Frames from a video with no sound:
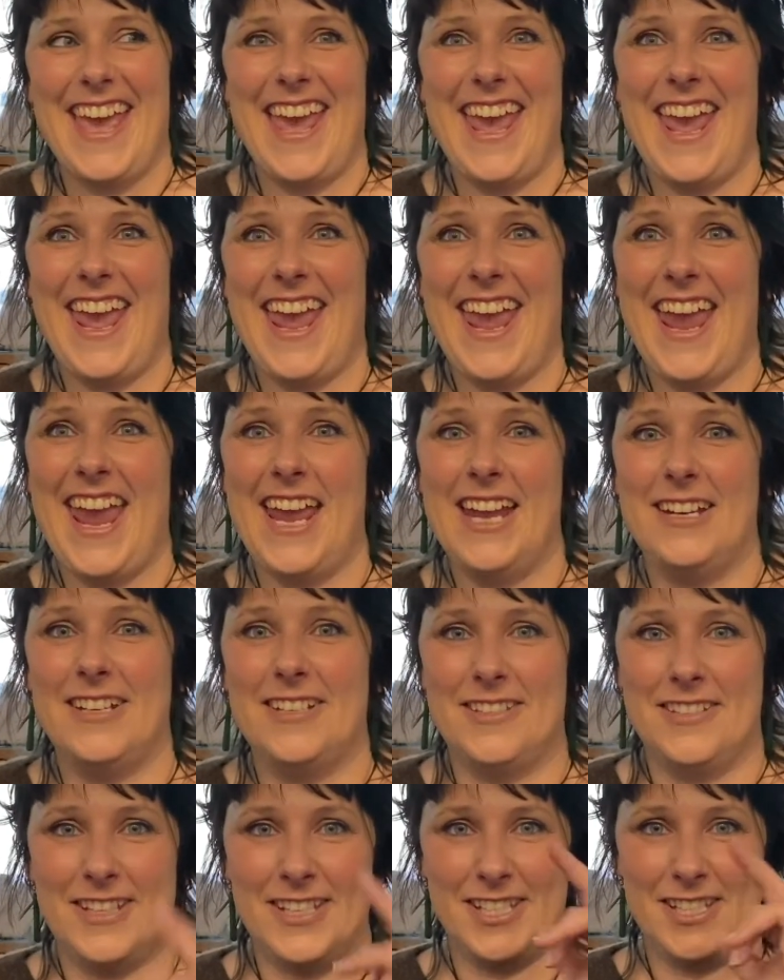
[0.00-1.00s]

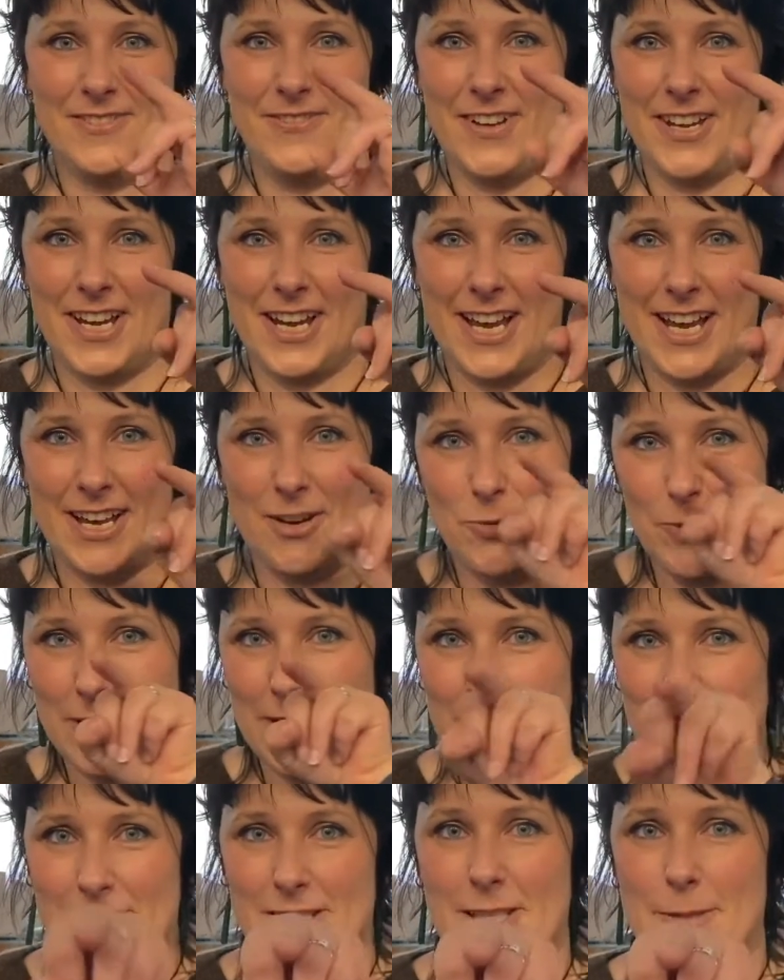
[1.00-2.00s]
And this finger
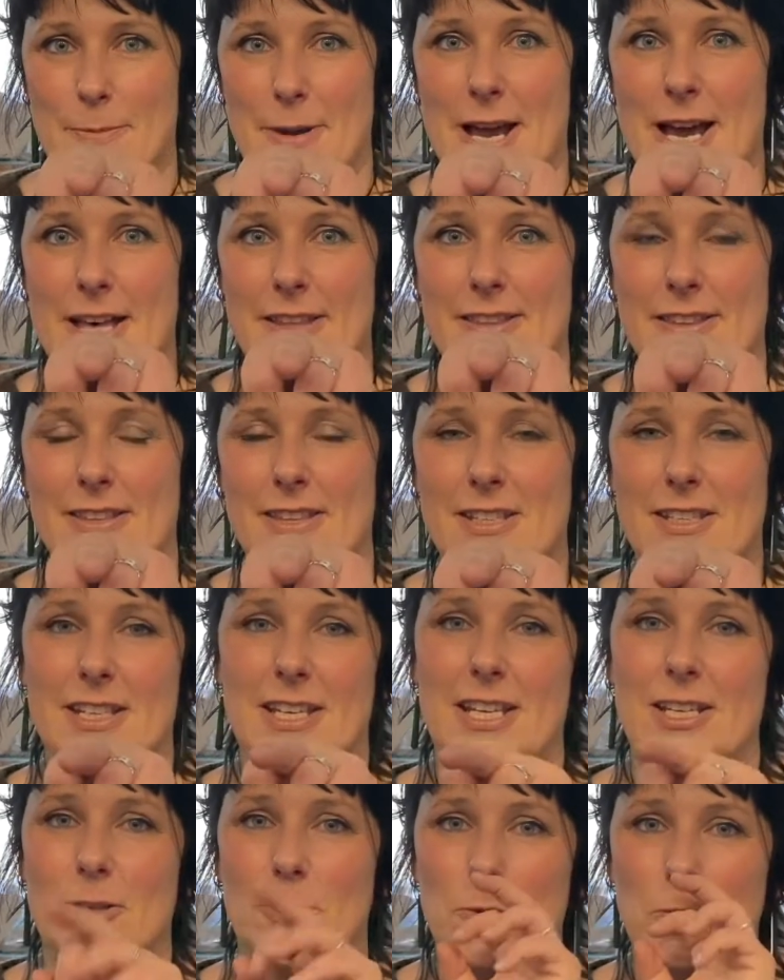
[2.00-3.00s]
went into the path of the
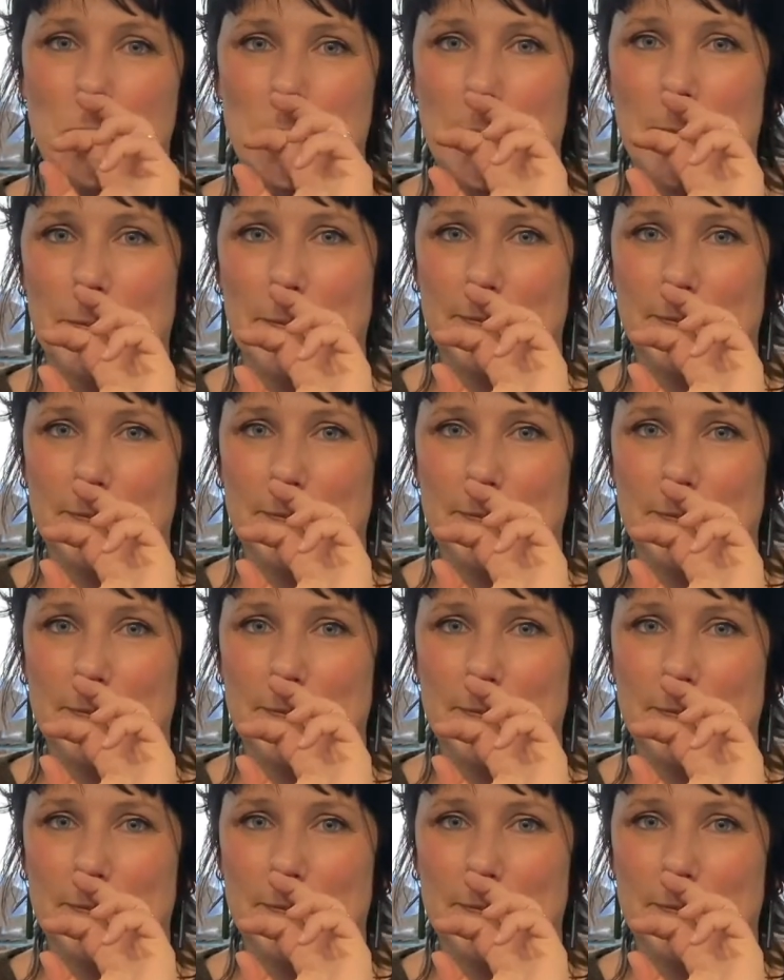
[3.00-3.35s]
needle,